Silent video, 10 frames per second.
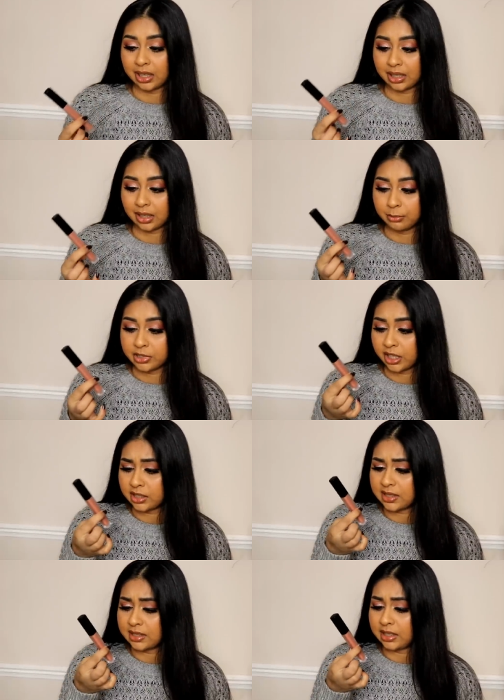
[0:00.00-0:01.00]
Like, I'm
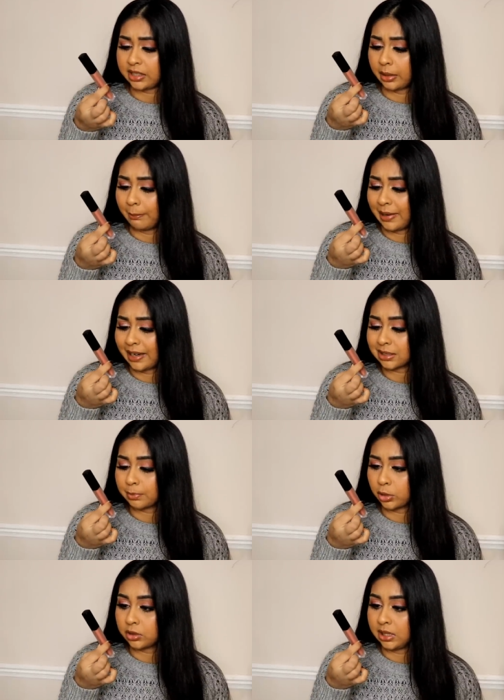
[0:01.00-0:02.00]
starting to see blank
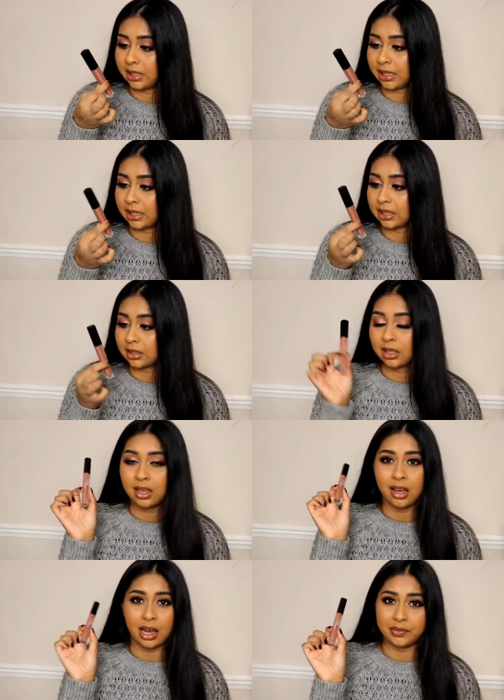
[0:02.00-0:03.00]
spots in it.
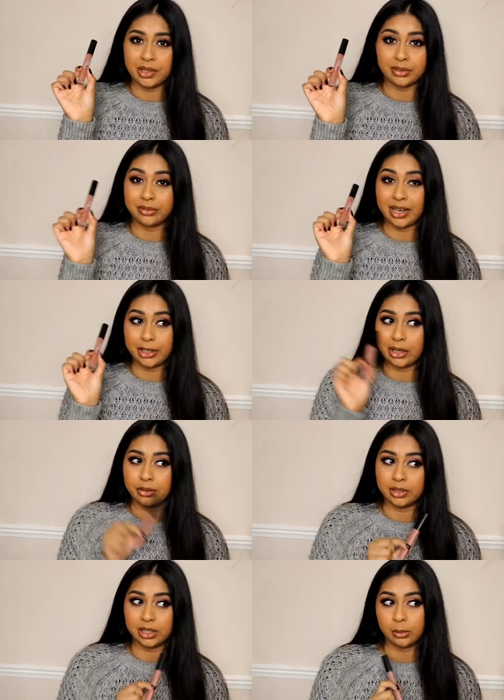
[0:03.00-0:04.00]
I've never ran out
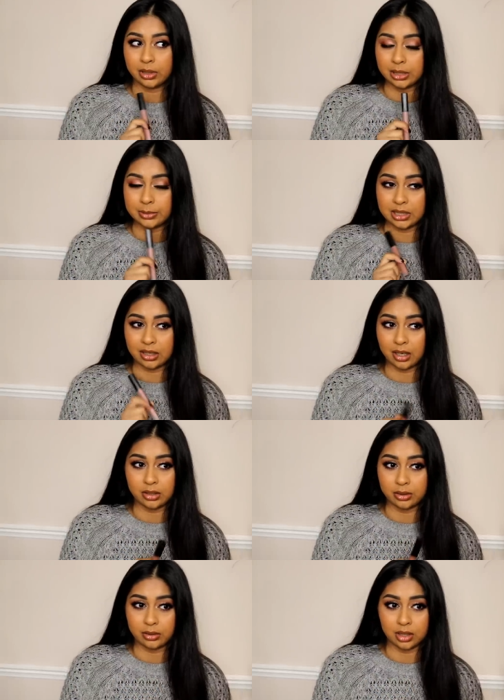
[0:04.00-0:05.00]
of a liquid lipstick,
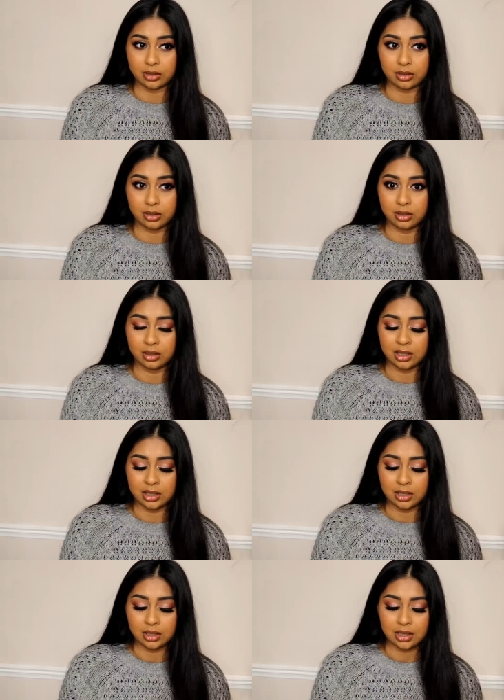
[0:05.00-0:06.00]
I don't think
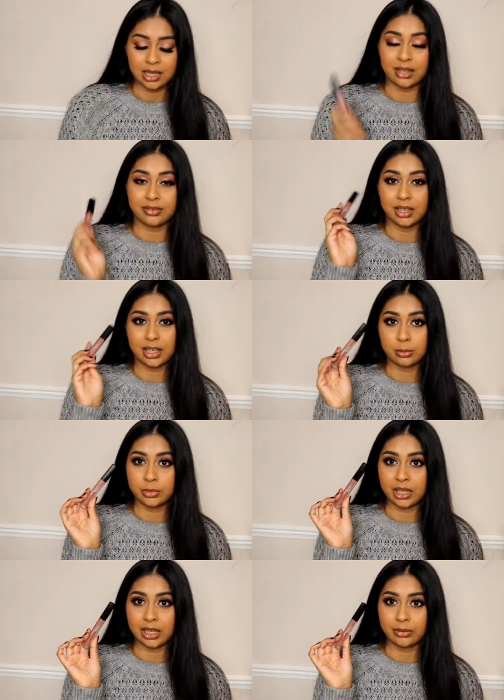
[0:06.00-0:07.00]
and I feel like I'm
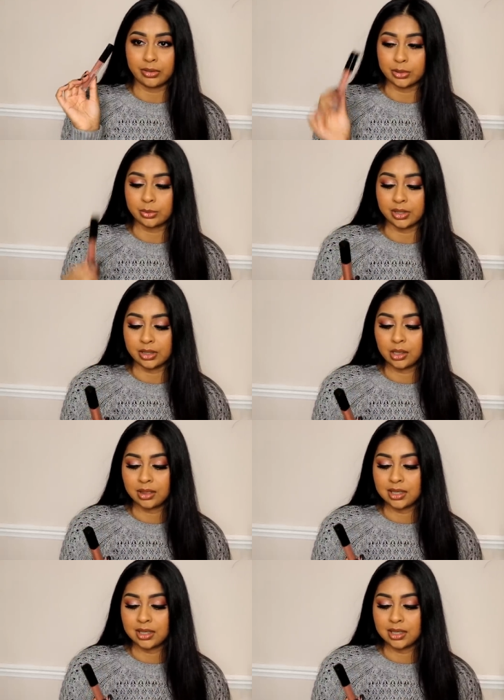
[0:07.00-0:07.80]
running out of this one.